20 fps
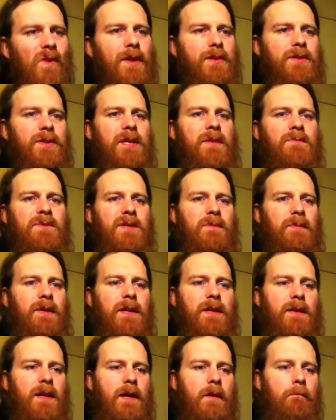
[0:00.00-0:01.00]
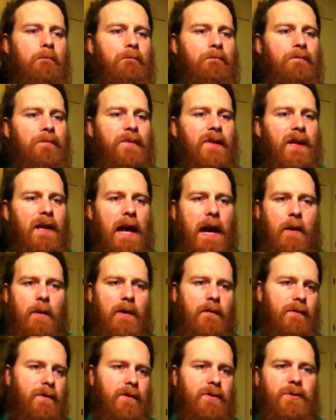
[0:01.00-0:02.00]
it seems to me that
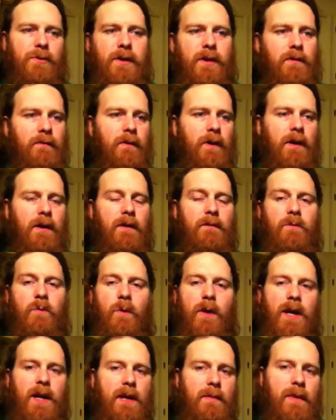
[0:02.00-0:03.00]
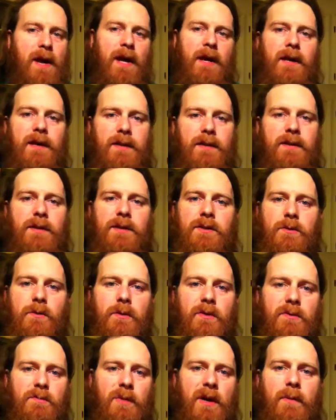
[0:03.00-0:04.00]
however the treat evolved way back in its
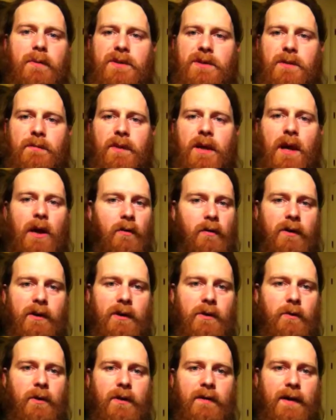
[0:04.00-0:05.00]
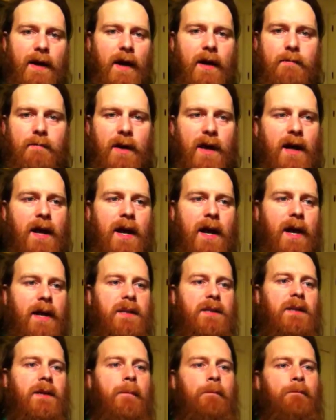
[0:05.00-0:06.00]
history is probably something I really would have gotten
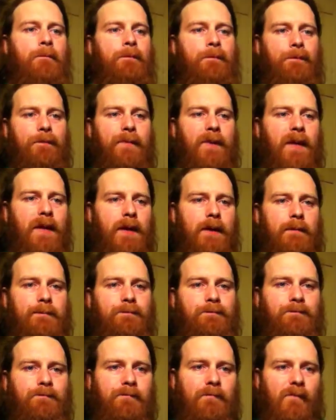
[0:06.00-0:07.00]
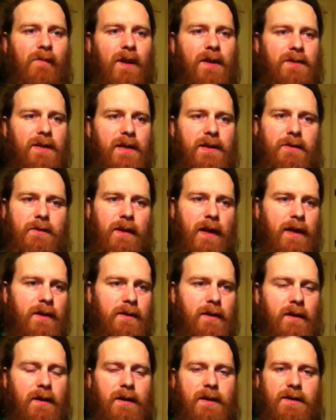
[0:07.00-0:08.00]
behind. Because um, I do
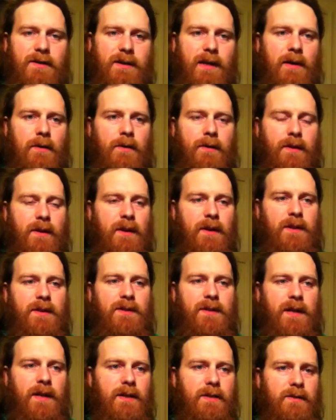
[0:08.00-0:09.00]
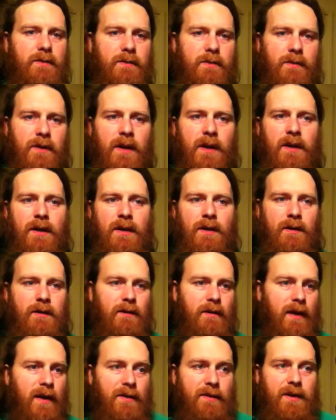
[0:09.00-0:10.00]
like hard and sour things, and I do
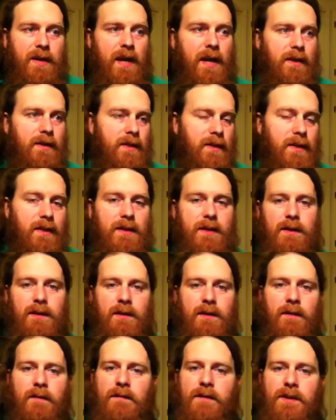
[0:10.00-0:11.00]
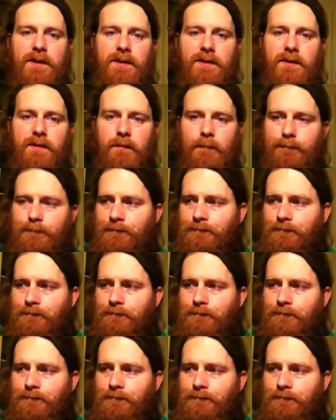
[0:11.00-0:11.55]
like the idea of this